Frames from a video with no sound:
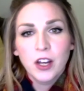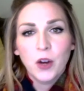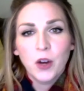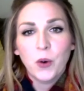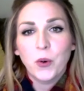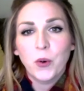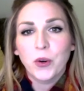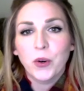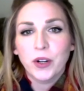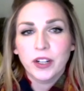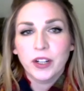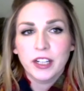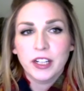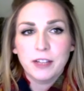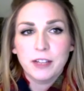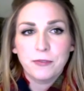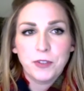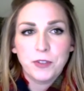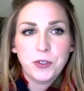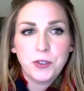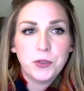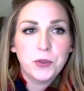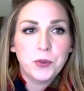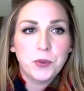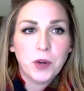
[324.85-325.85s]
Or if
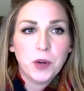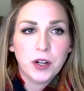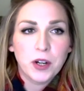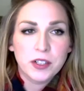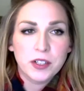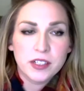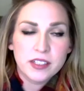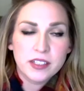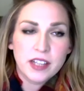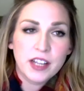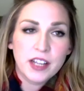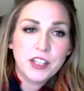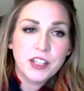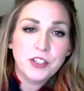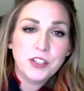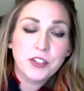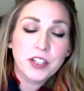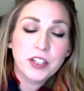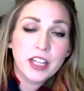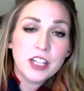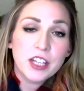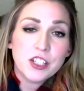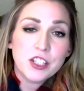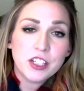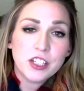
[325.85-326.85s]
you are designing your
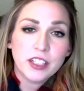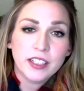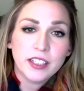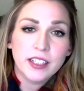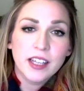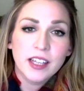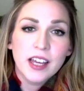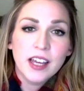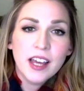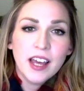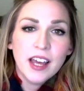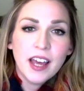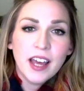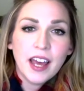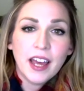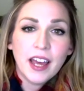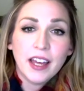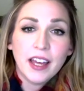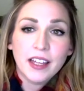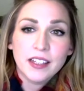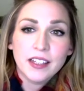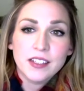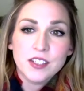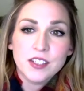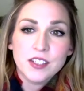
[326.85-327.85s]
kitchen
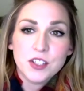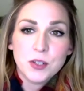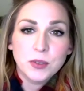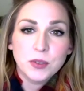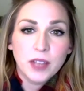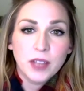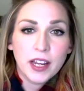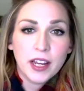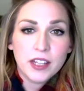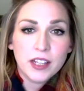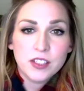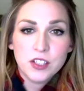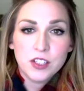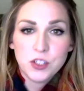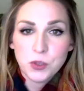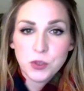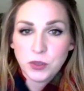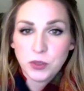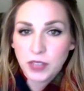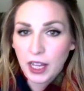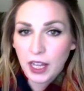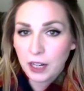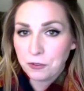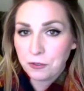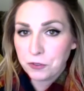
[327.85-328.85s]
and you like to do a
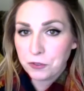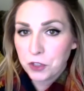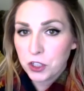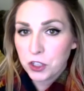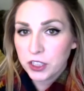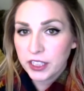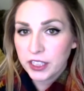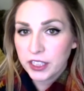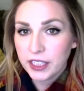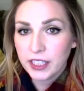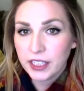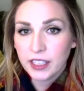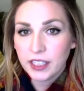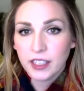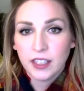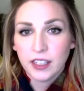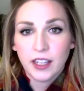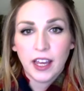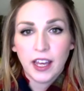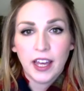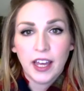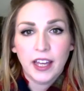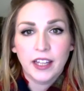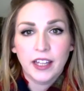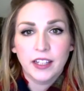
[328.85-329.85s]
lot of
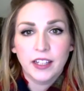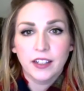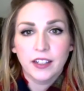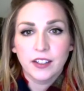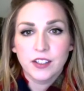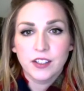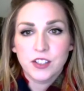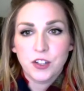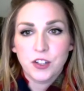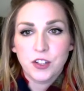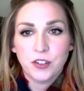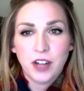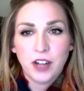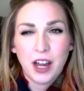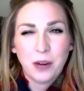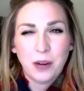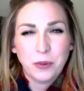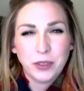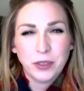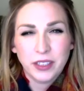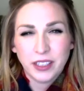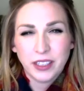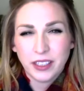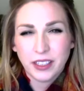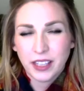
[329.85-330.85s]
cooking and you're not
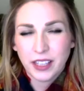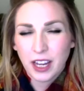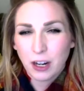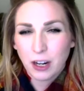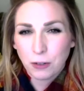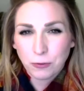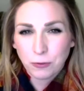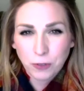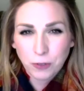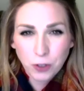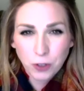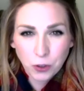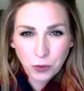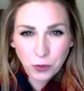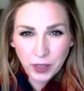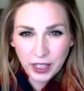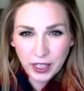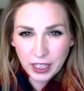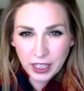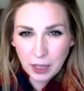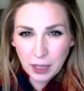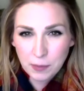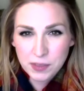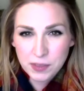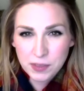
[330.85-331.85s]
really careful when
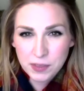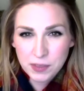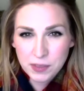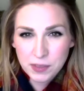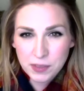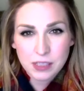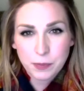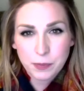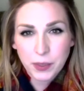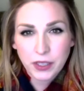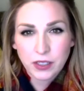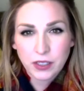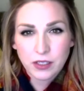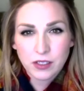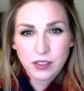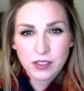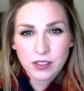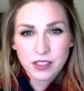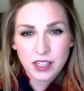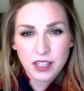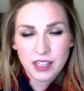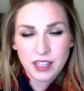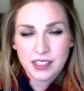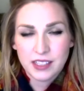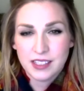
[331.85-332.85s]
it comes to
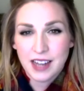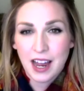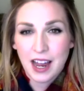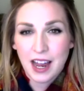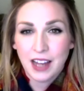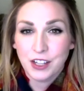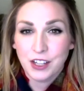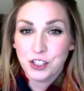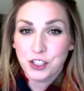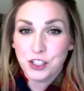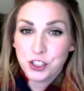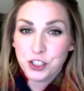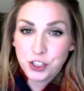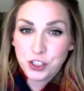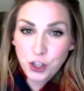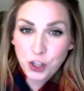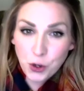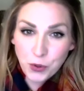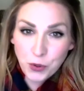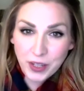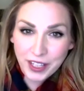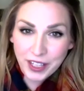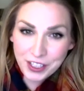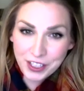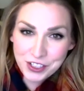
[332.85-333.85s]
spills and it's not a
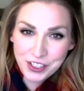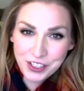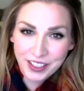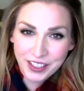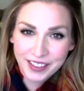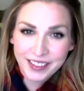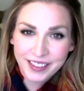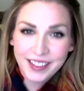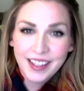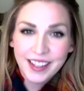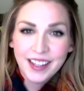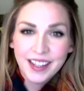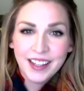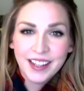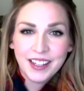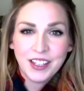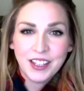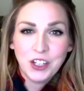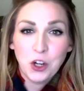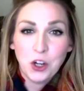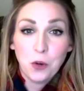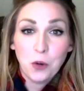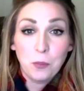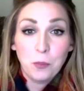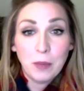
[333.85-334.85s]
show kitchen,
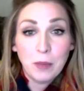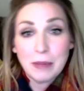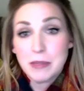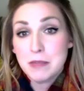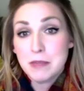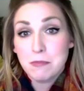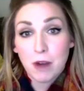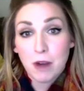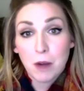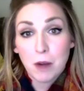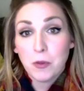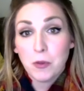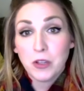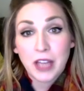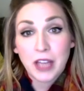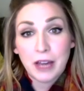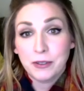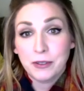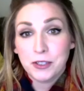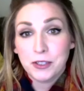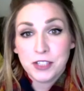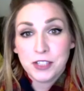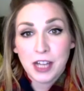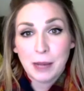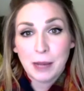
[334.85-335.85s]
maybe marble
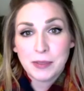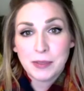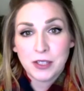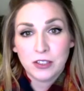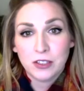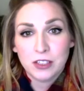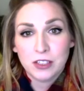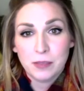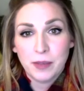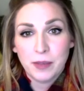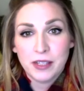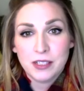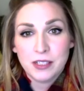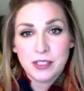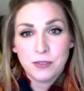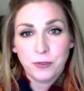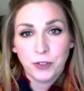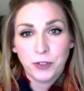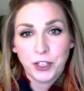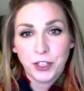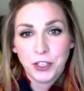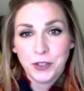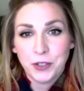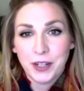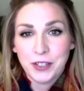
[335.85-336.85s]
countertops aren't the best
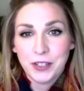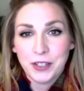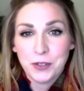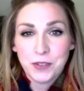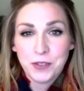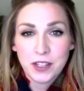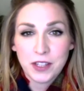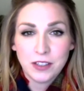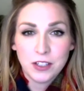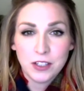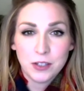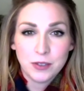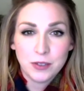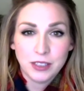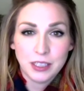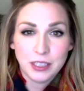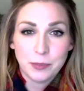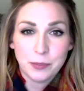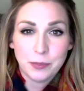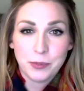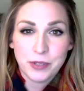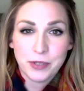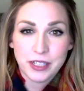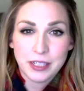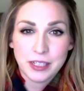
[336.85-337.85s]
for you. I know they look
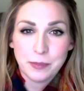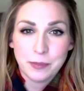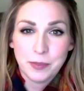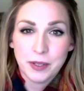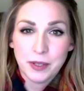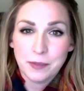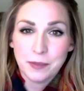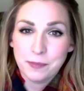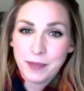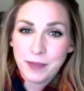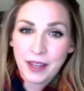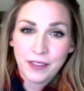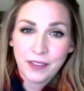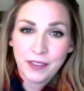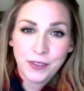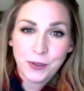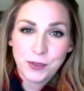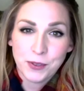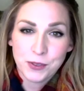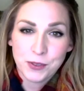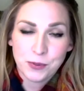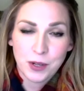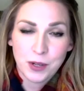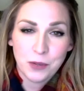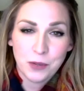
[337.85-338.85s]
really pretty, but man,
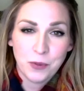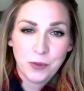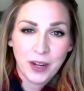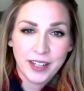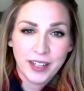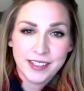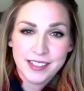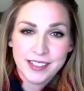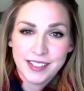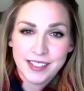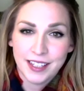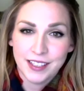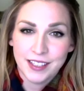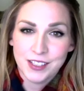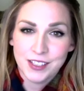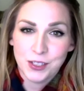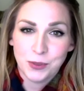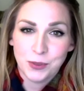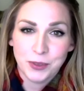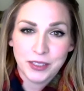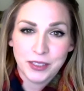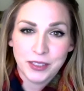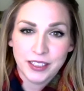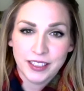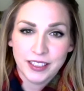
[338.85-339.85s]
those red wine stains
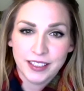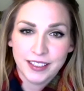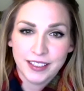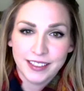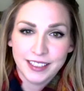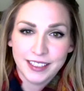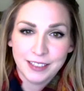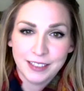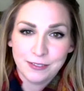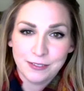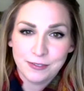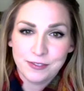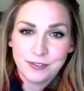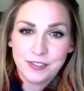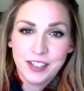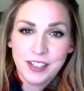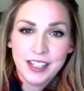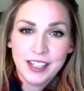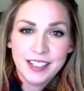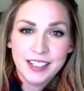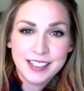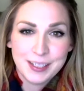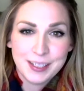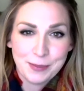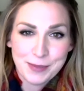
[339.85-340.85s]
are really going to leave
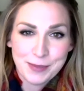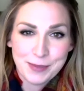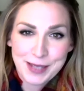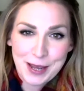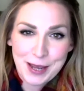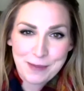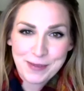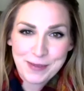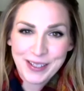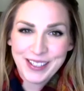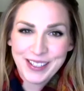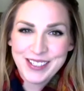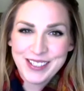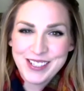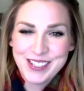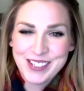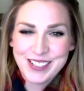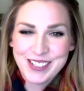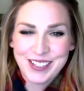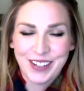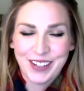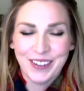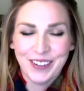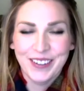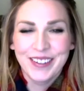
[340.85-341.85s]
some damage.
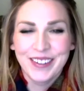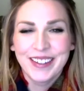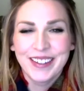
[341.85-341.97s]
So